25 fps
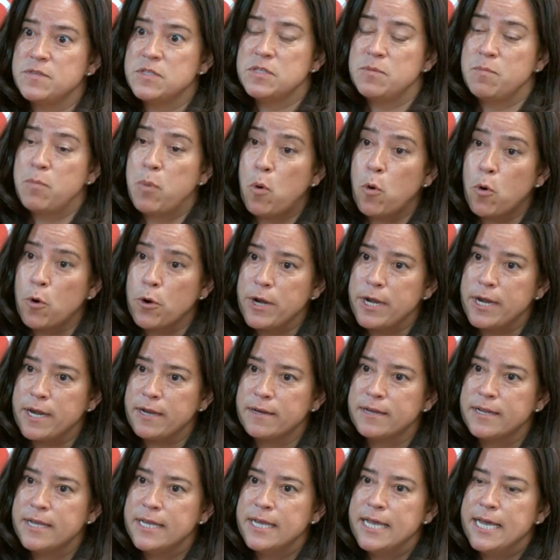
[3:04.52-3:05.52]

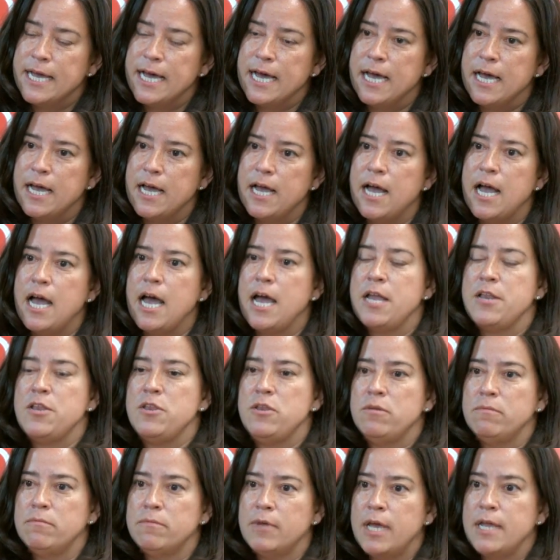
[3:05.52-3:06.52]
supporting
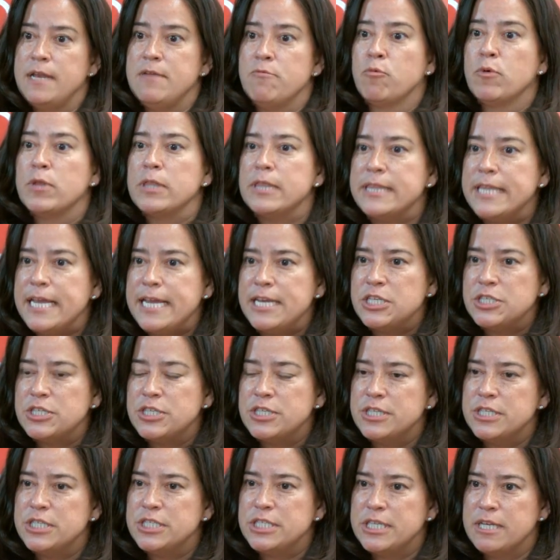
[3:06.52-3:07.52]
a
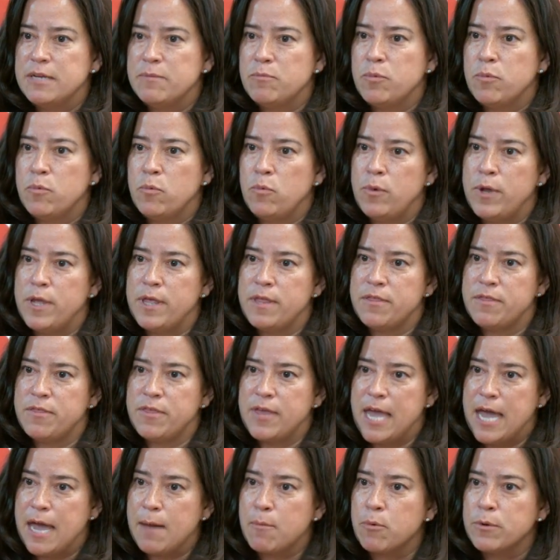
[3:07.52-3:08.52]
relationship
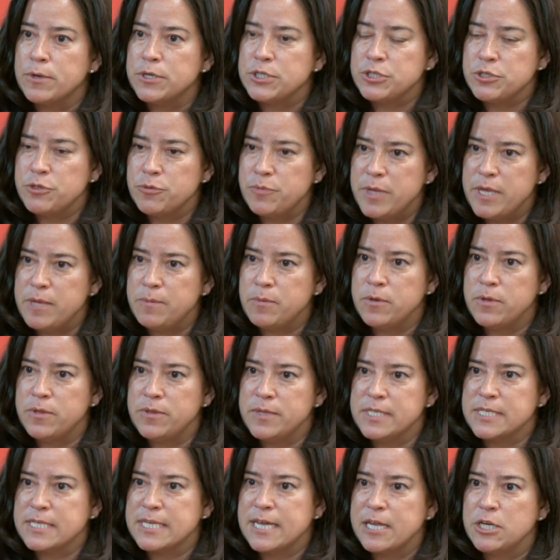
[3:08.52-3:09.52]
with Aboriginal people in
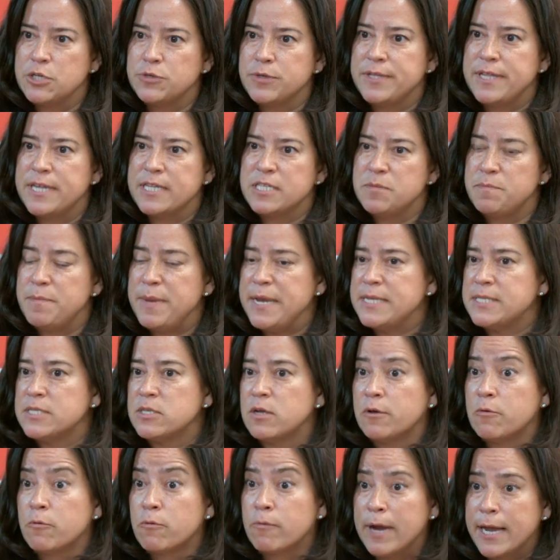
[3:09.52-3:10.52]
this country that's based
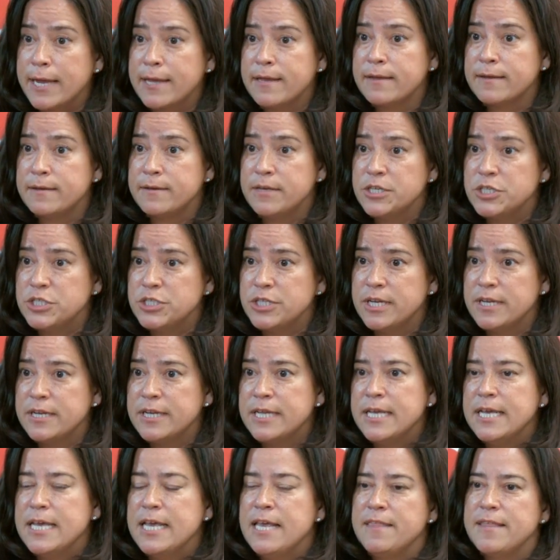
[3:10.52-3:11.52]
on recognition,
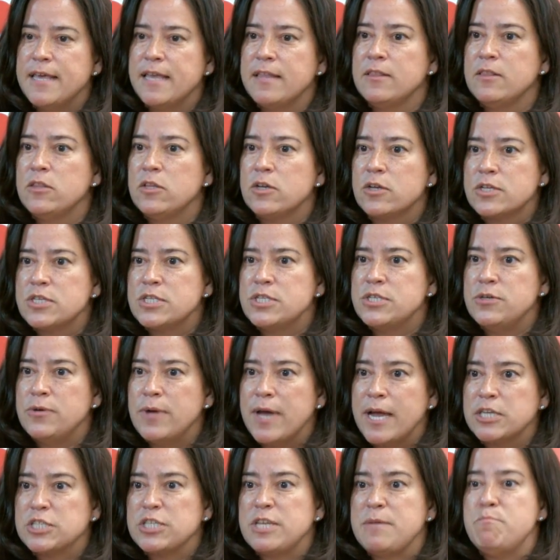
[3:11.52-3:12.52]
that looks to
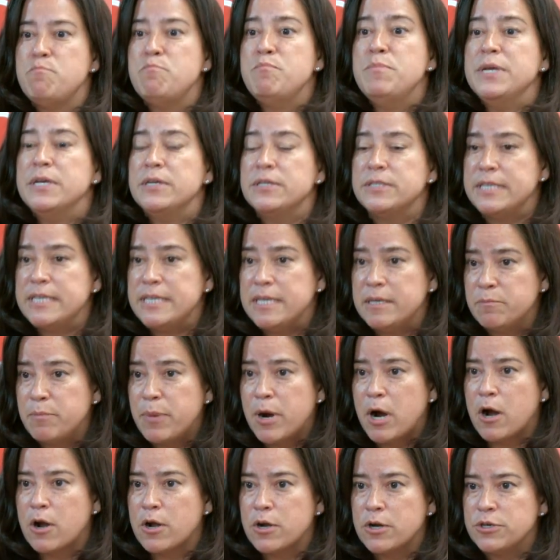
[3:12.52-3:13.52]
actually building in
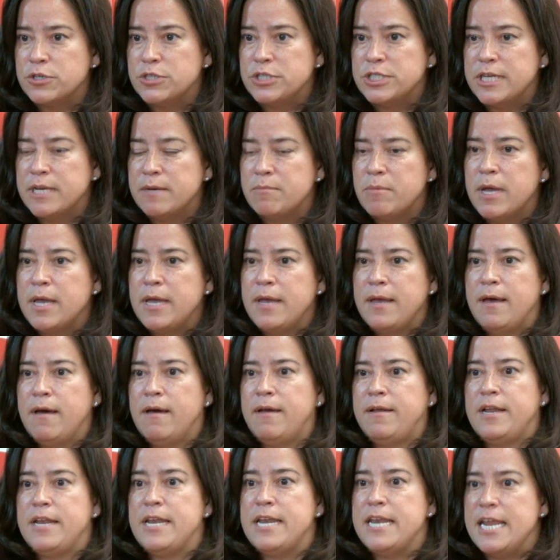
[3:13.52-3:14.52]
partnership
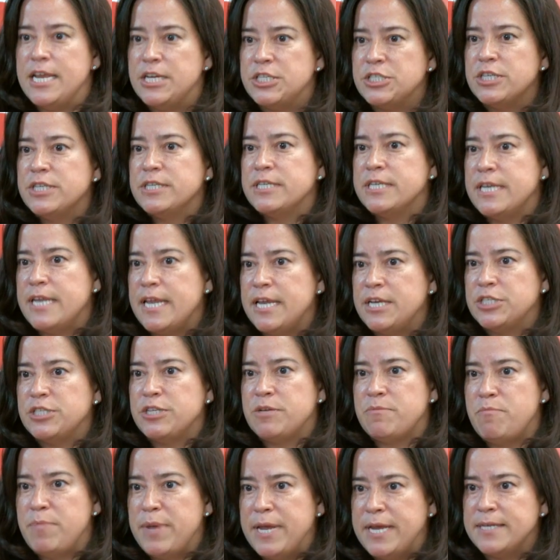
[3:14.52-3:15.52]
on a
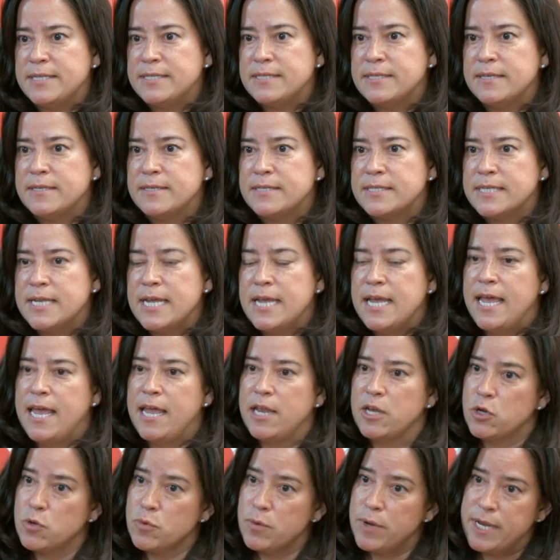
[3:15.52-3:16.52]
nation-to-nation basis
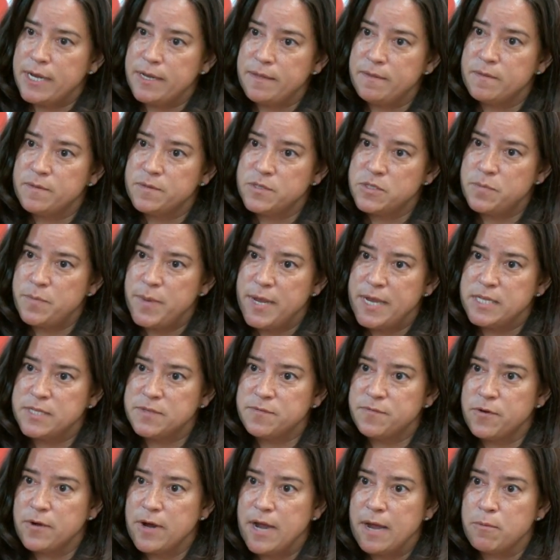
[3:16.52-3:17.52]
and creating the space
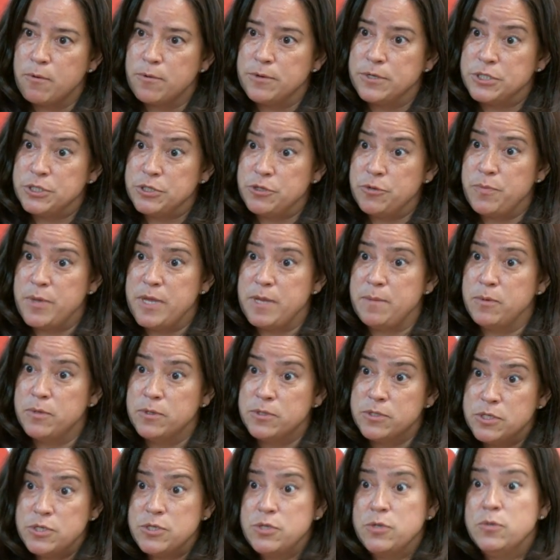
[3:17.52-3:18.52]
for Aboriginal
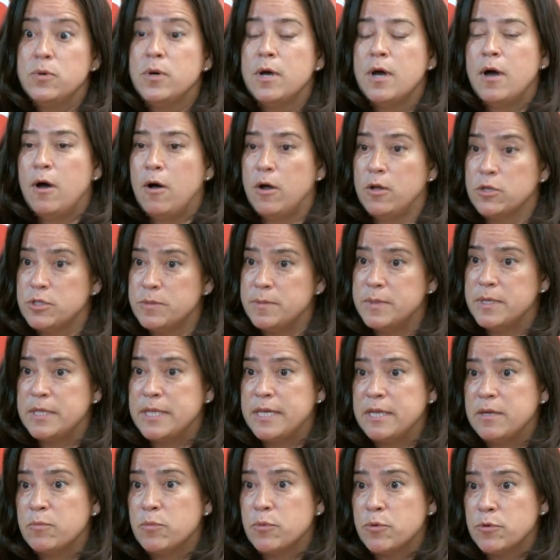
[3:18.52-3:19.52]
people to
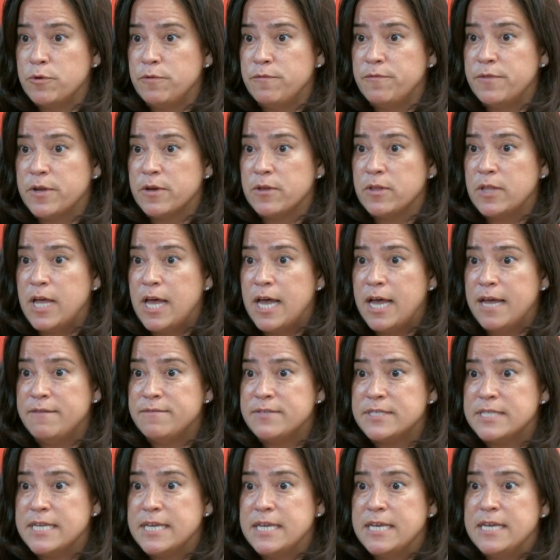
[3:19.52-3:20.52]
ultimately improve their
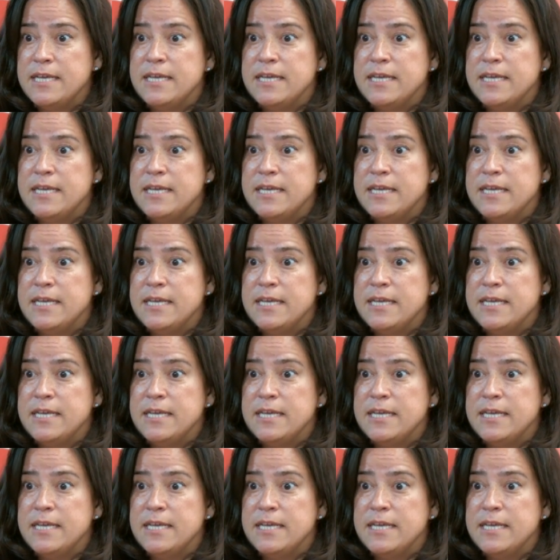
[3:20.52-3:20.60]
lives.